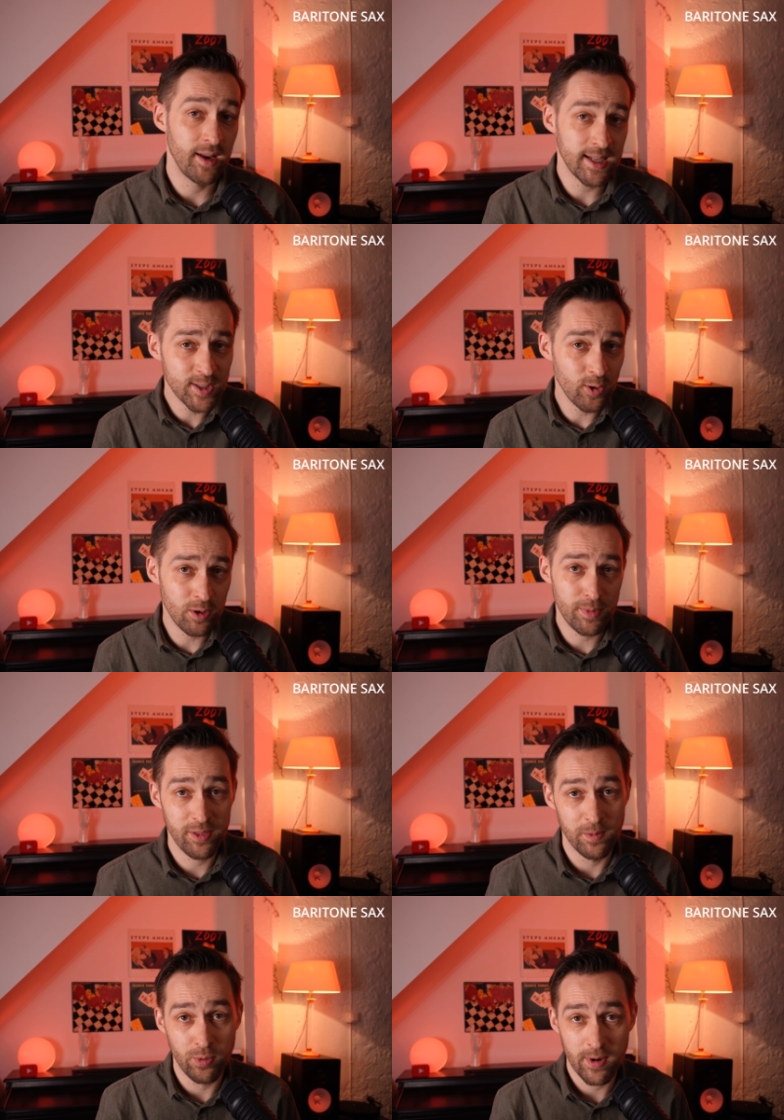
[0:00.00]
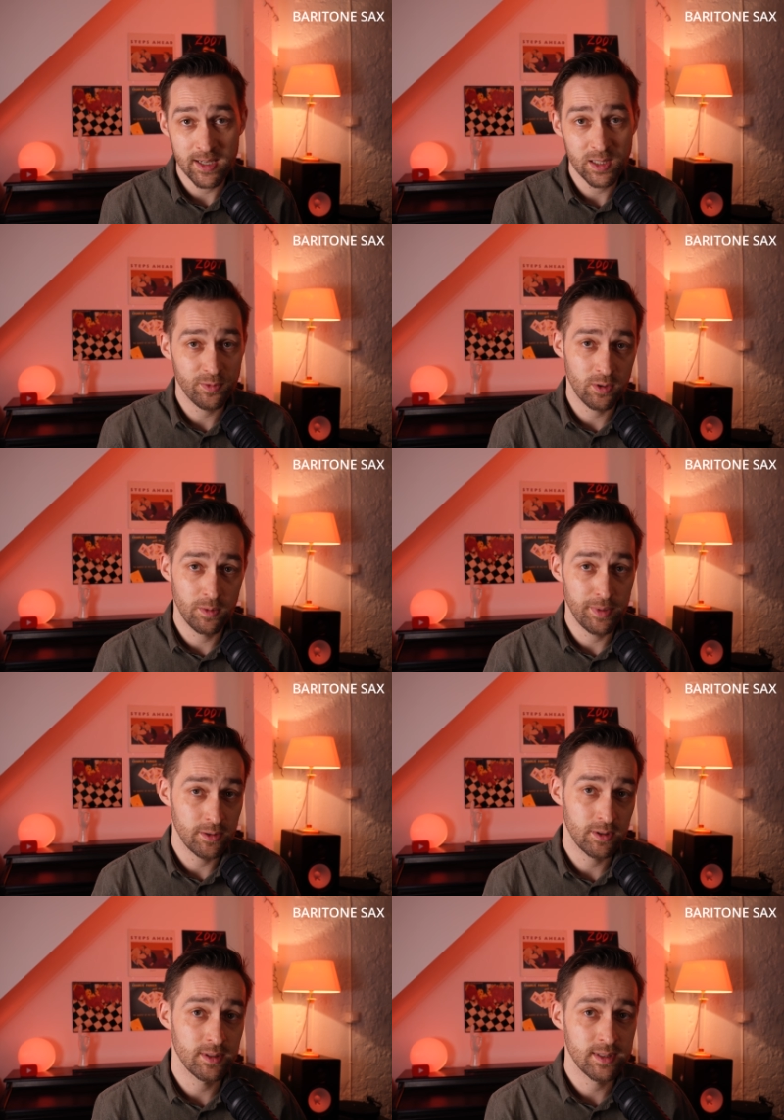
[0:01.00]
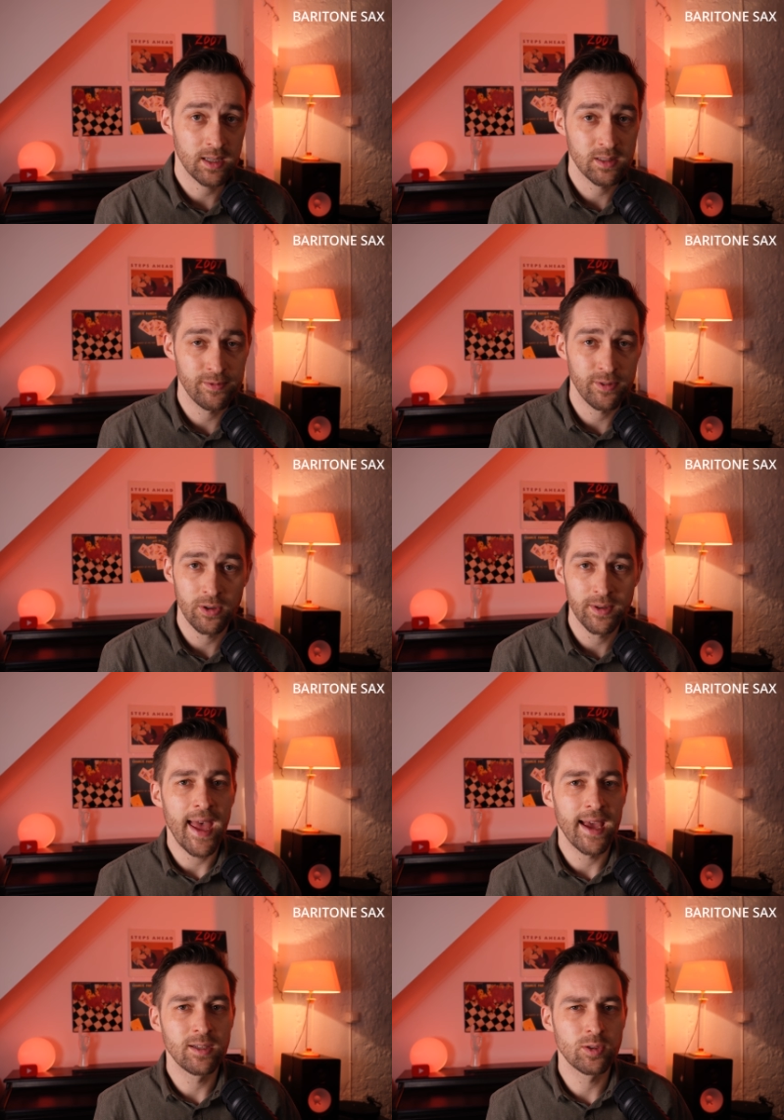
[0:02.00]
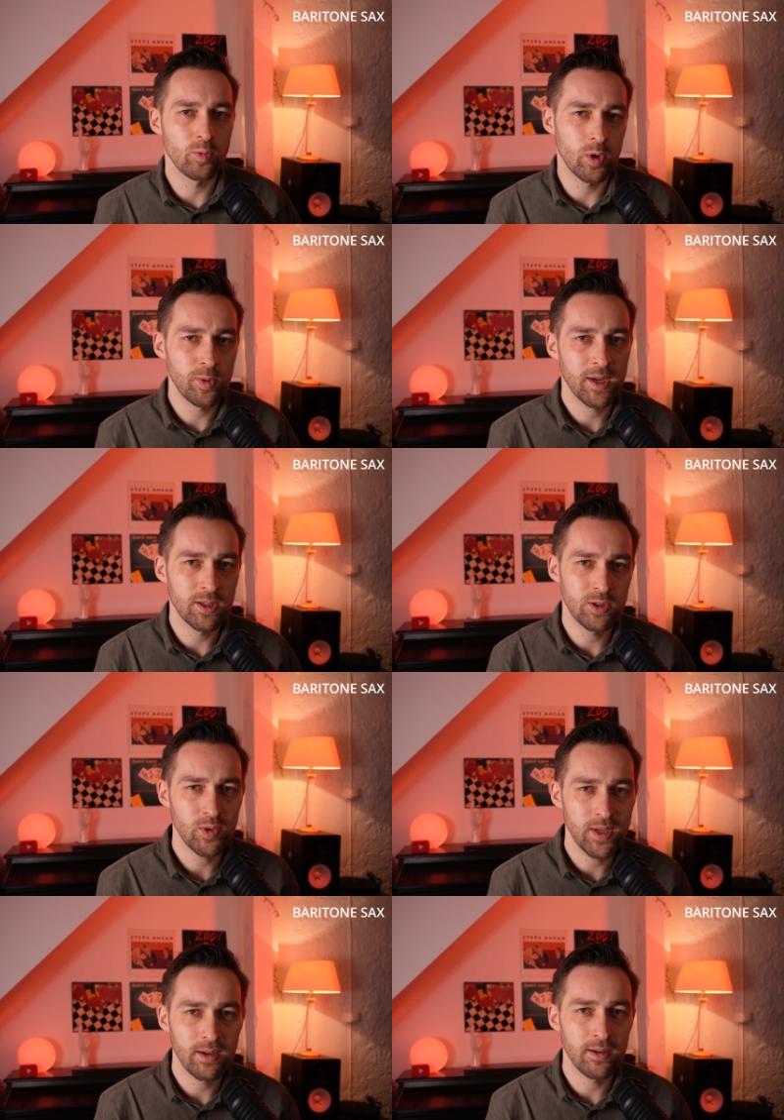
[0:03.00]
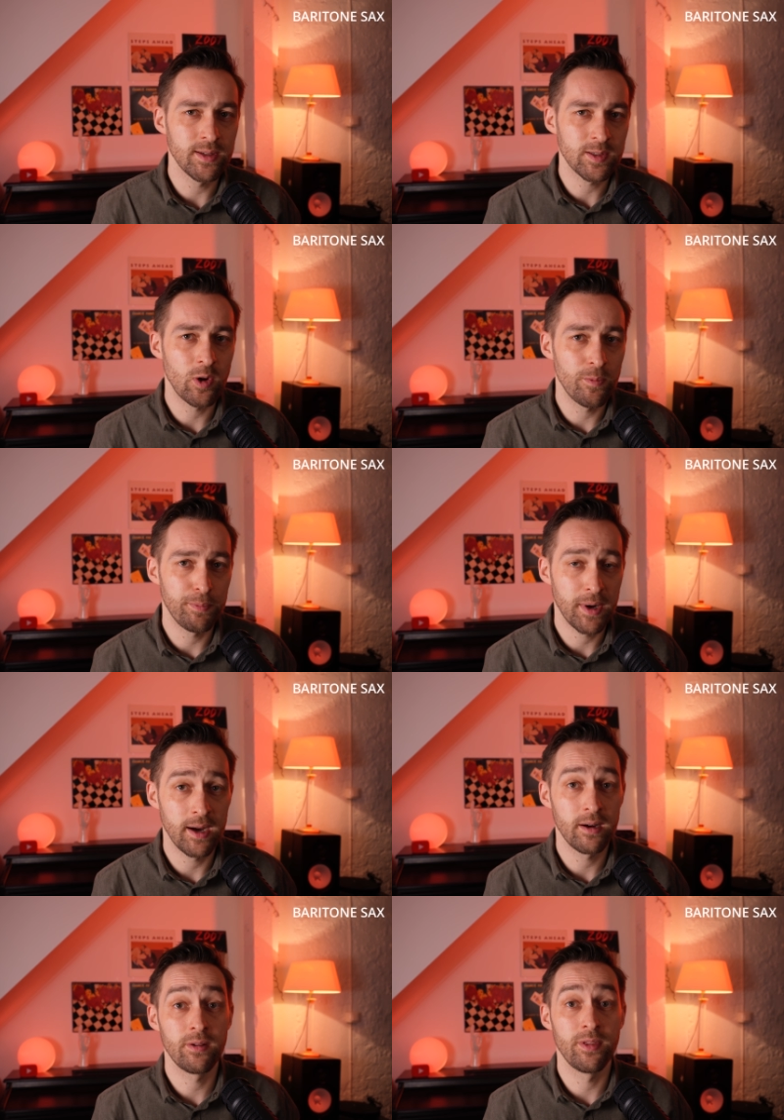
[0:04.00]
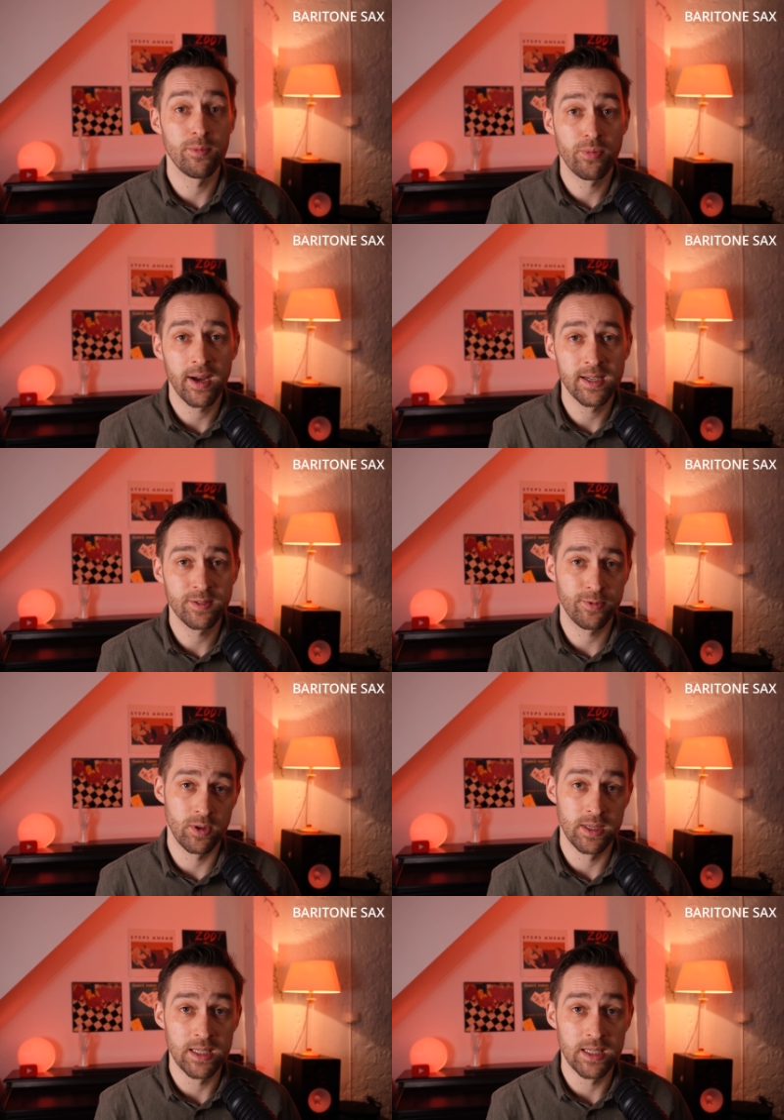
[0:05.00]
Let's talk about the price for a baritone saxophone, and what we can do here is compare the price for a